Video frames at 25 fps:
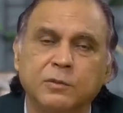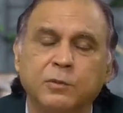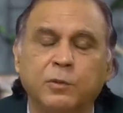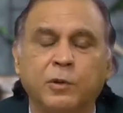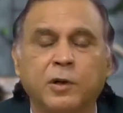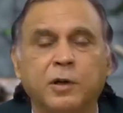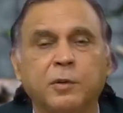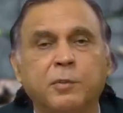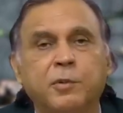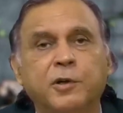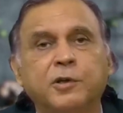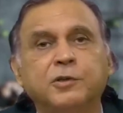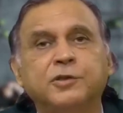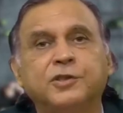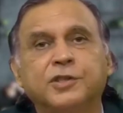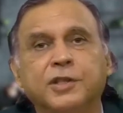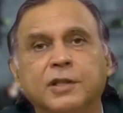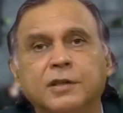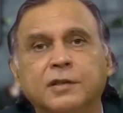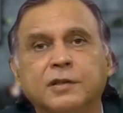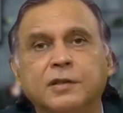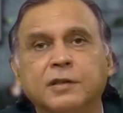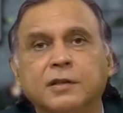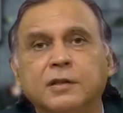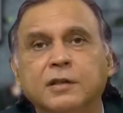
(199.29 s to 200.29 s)
What about
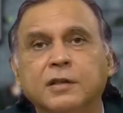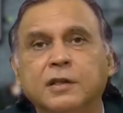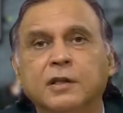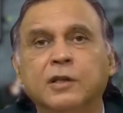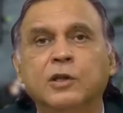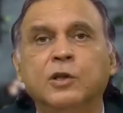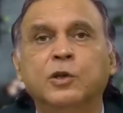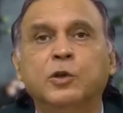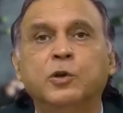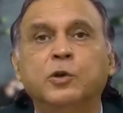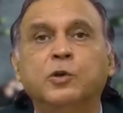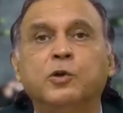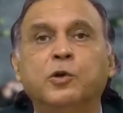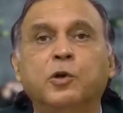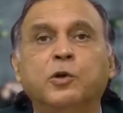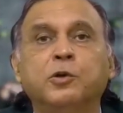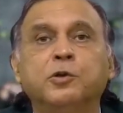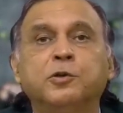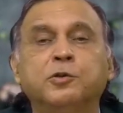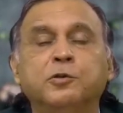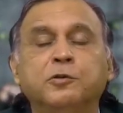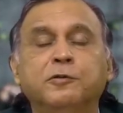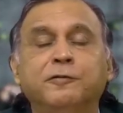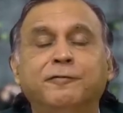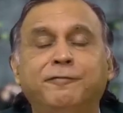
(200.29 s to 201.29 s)
children who go
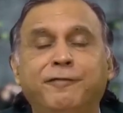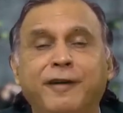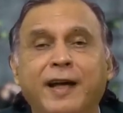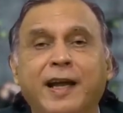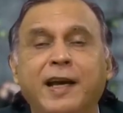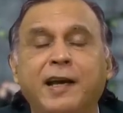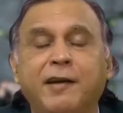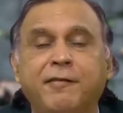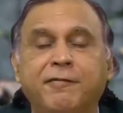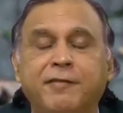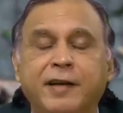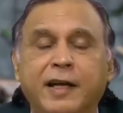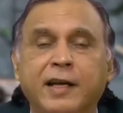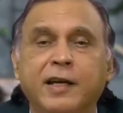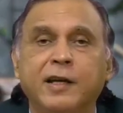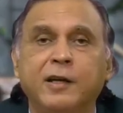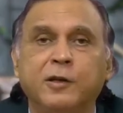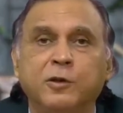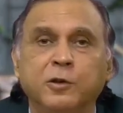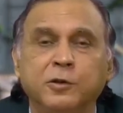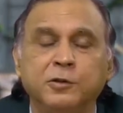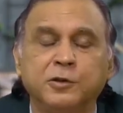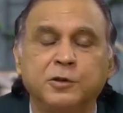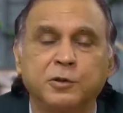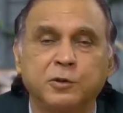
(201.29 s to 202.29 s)
to very, very
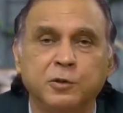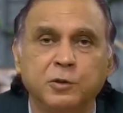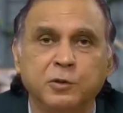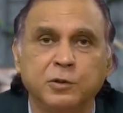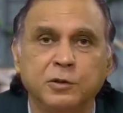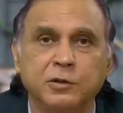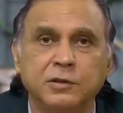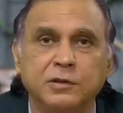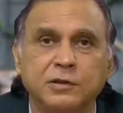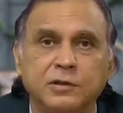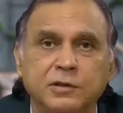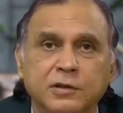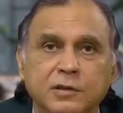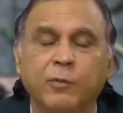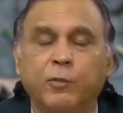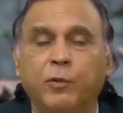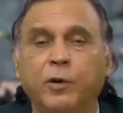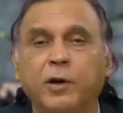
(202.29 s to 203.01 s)
good schools?